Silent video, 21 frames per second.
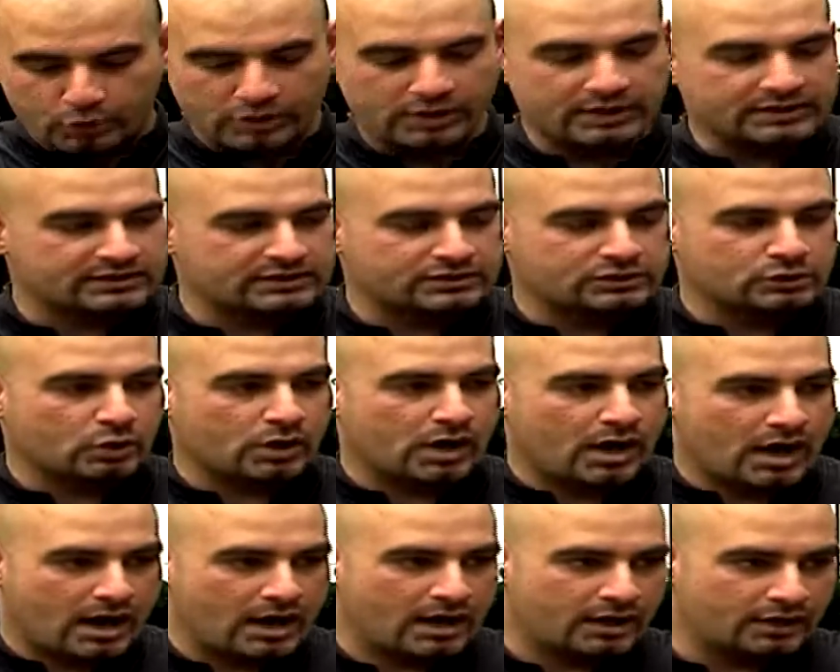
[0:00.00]
worked so
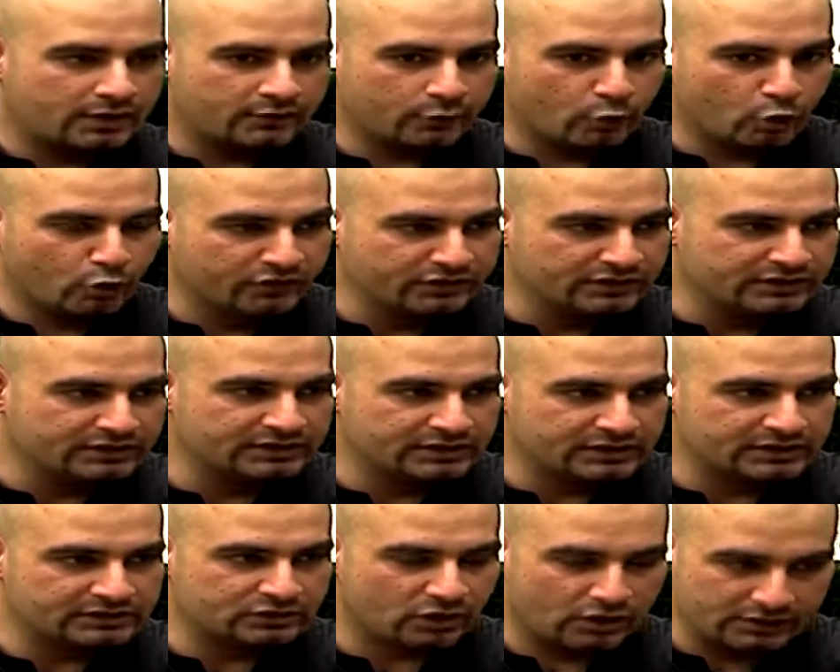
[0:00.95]
hard over the
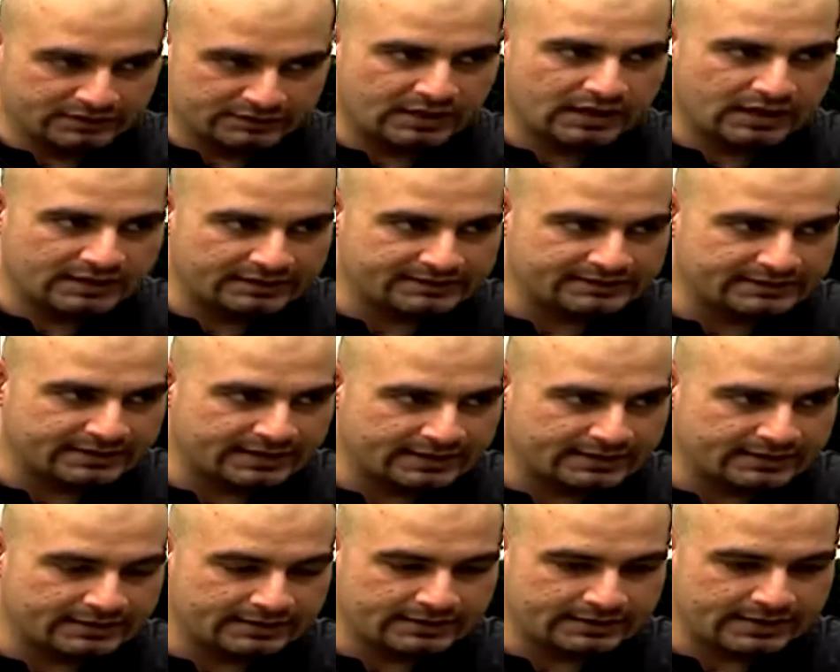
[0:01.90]
years on the
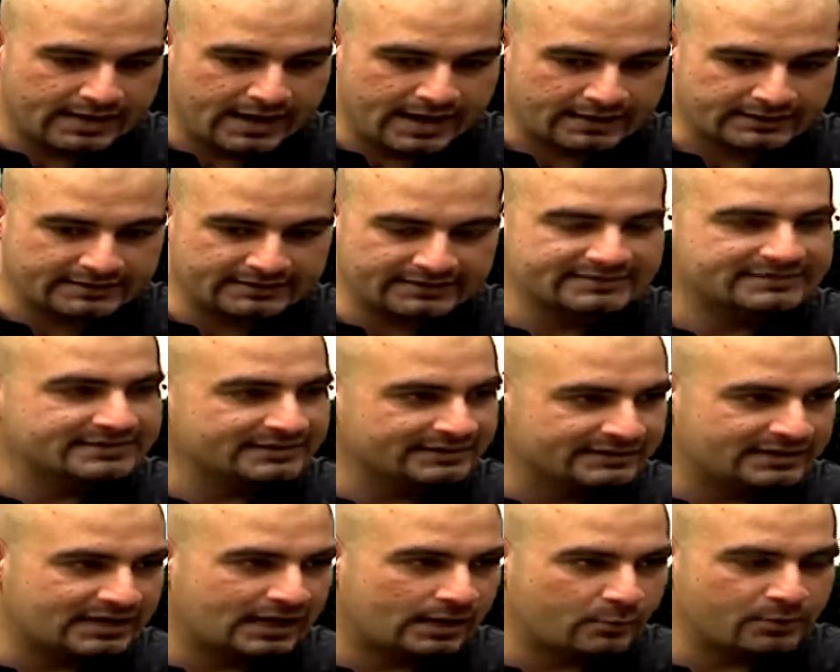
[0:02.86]
RTI Act. It
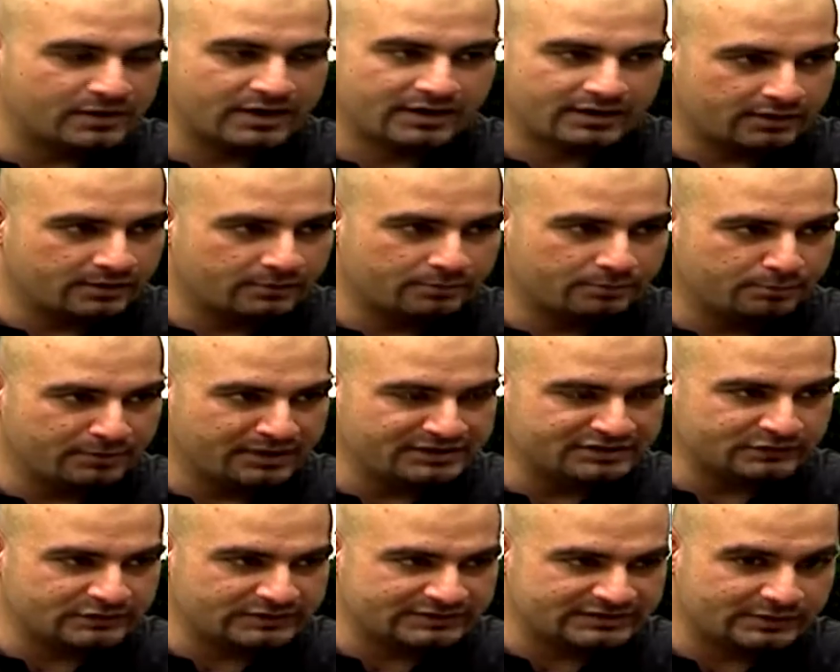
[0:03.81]
did come, we had a
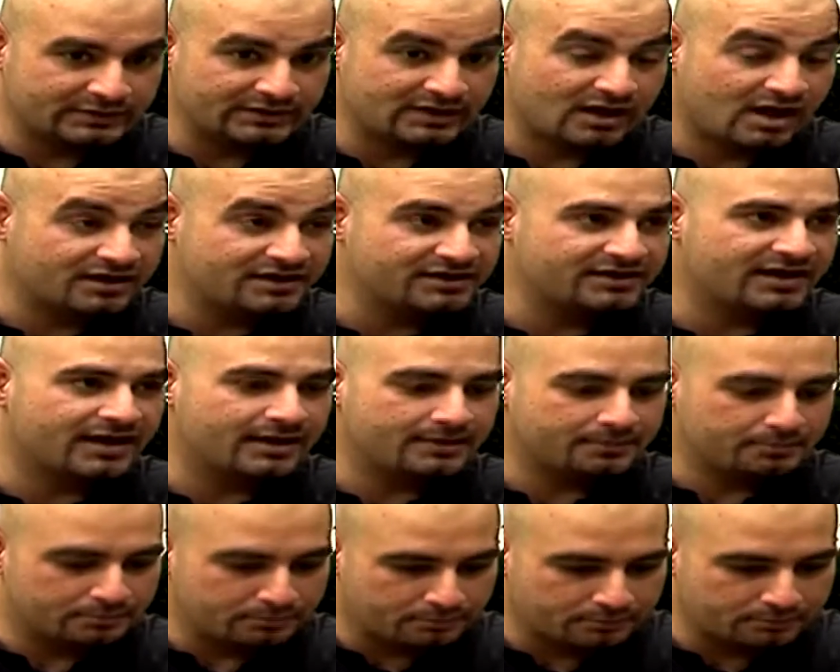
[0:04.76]
major victory when the
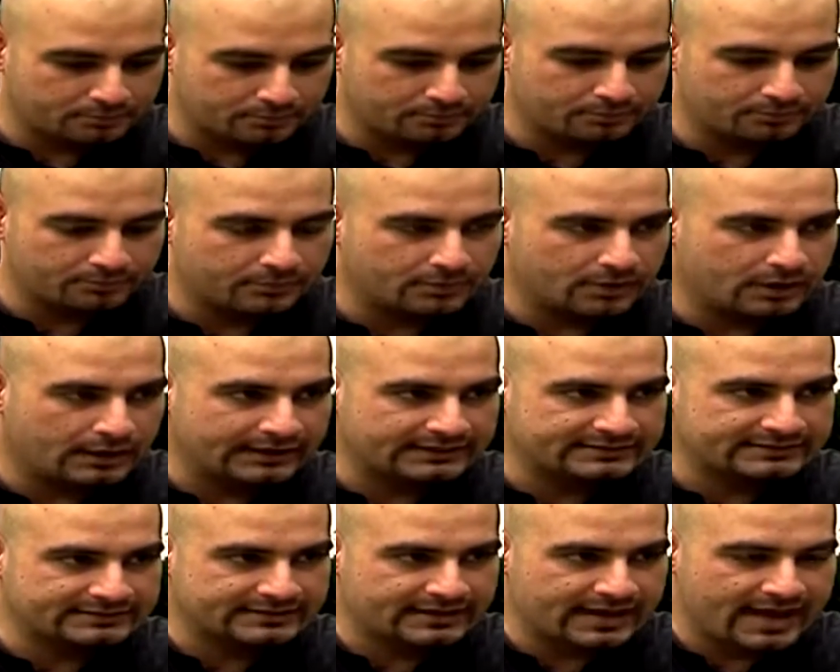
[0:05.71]
RTI
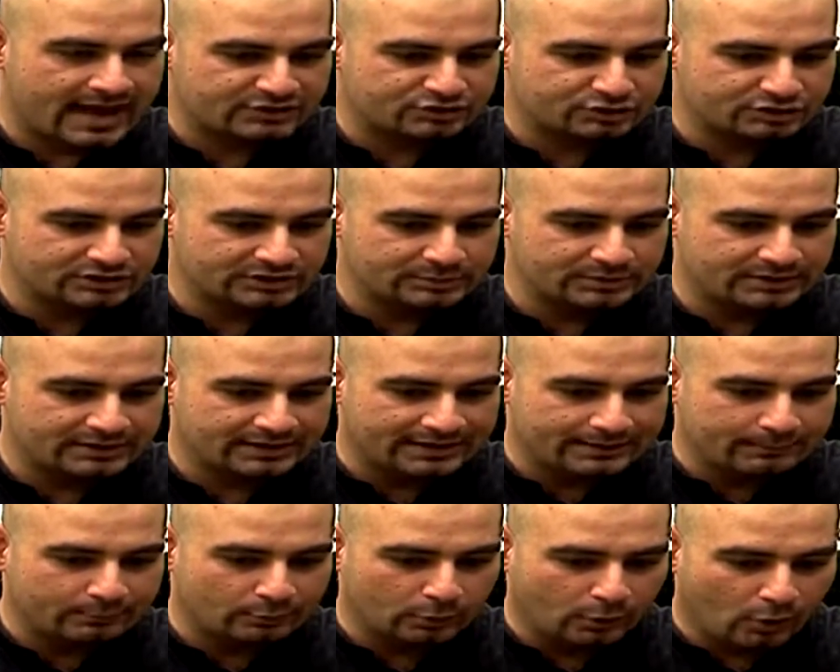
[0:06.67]
Act actually
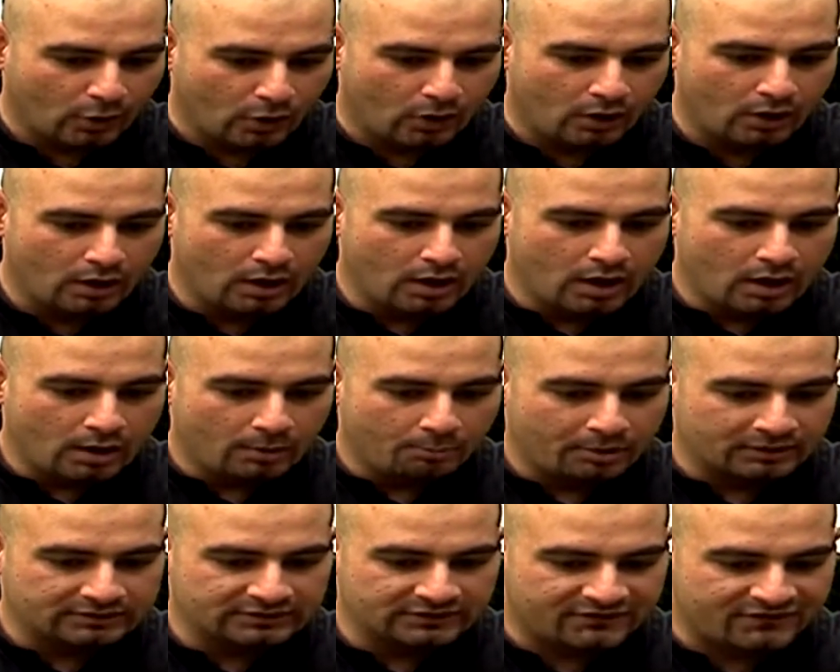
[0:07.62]
became law.
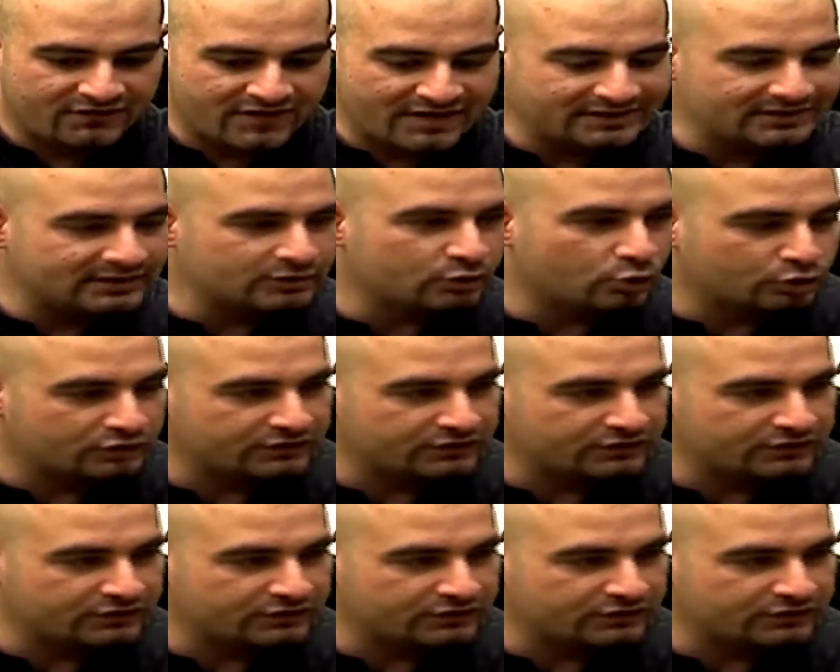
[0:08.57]
But the final